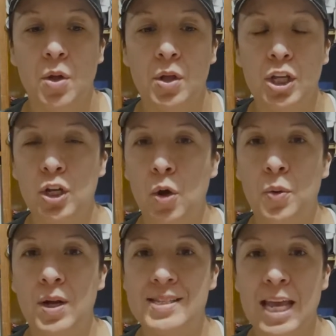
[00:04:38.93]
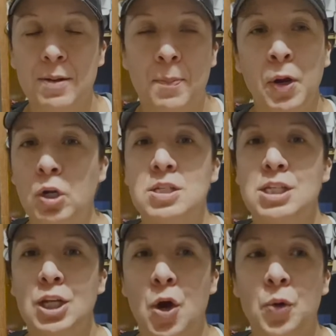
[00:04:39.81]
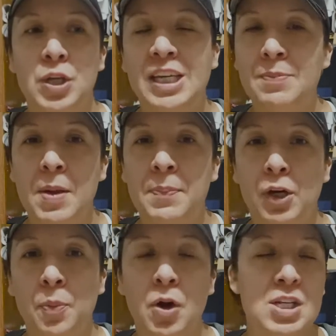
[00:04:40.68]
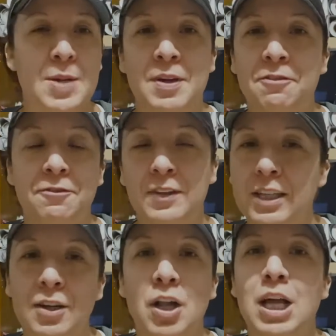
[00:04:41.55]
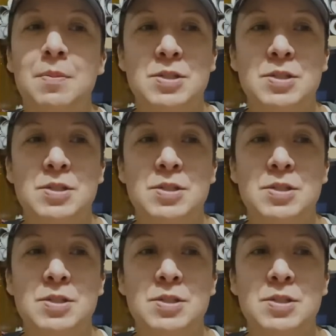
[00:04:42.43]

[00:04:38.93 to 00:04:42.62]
it's like a purse, you give me a bigger purse, I'm going to fill it all up.